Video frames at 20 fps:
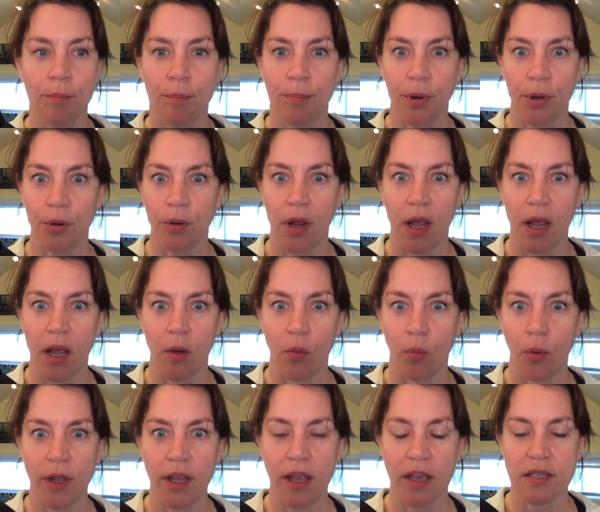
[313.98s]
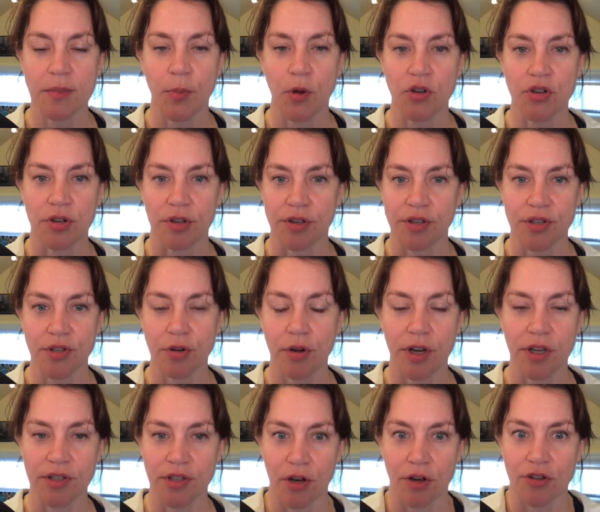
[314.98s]
But we as personal
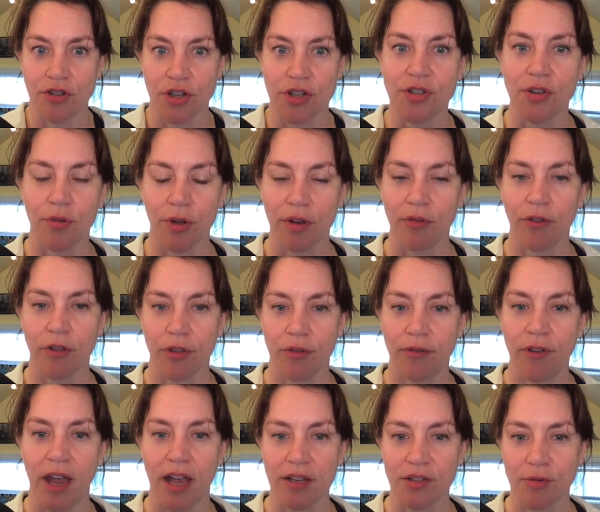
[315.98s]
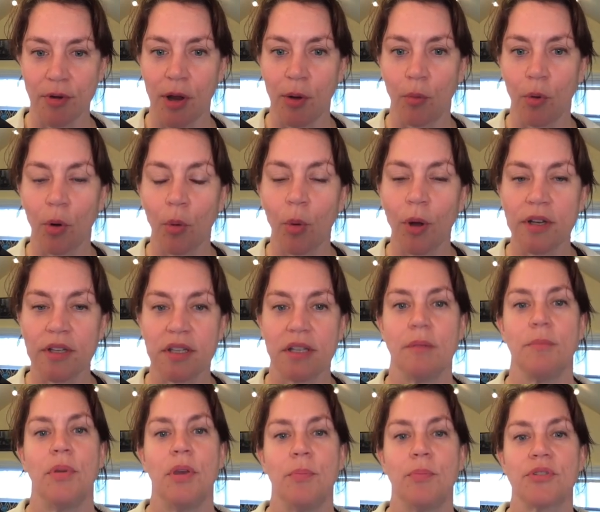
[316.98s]
historians aren't just going for the facts, right? We're
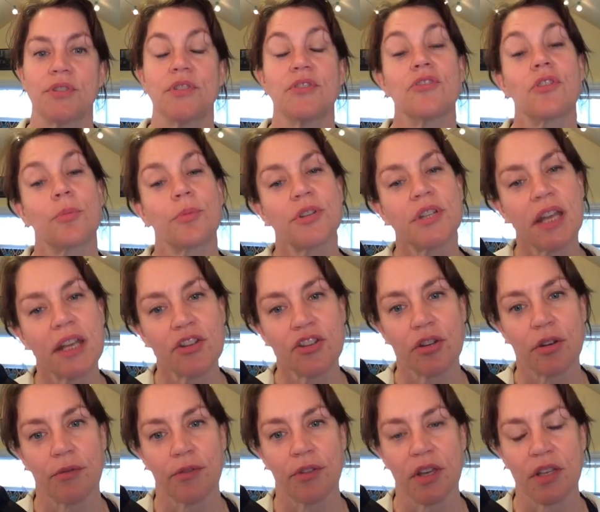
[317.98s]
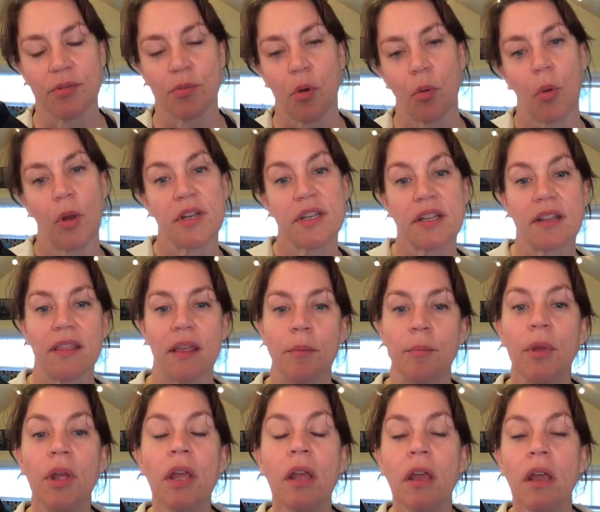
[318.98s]
wanting people's interpretation of things. We're wanting
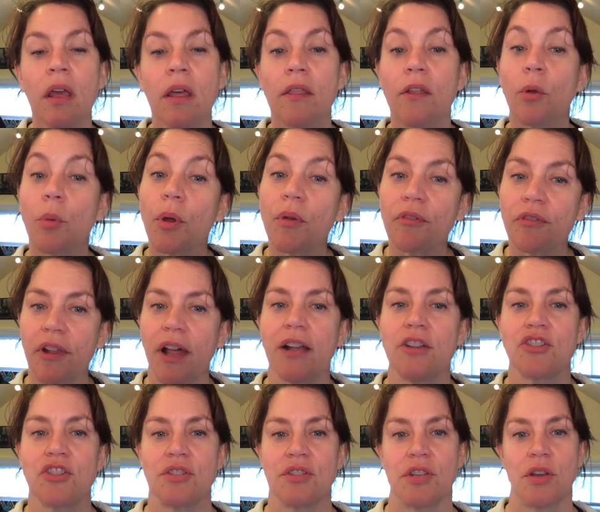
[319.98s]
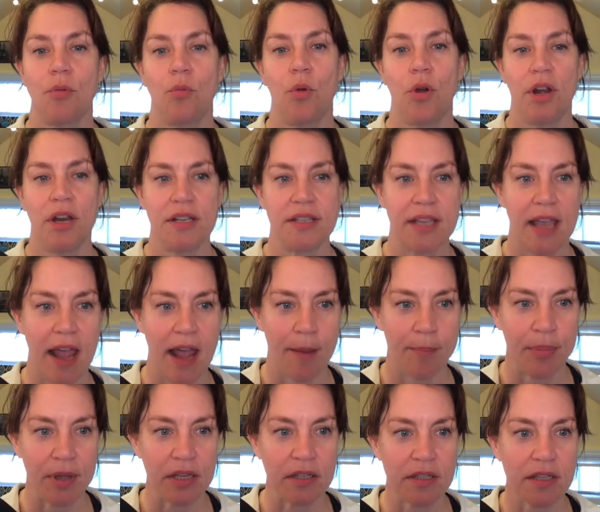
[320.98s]
their reflections on what has
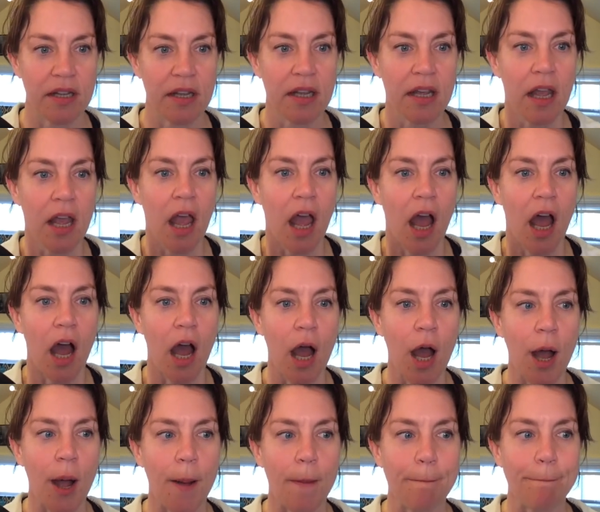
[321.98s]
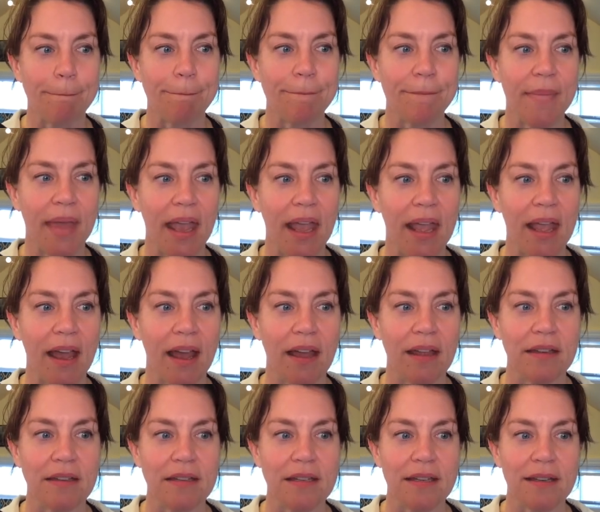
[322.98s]
happened.
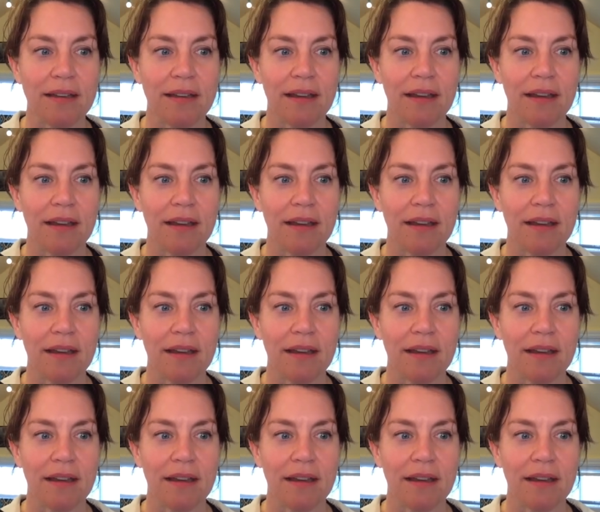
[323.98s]
And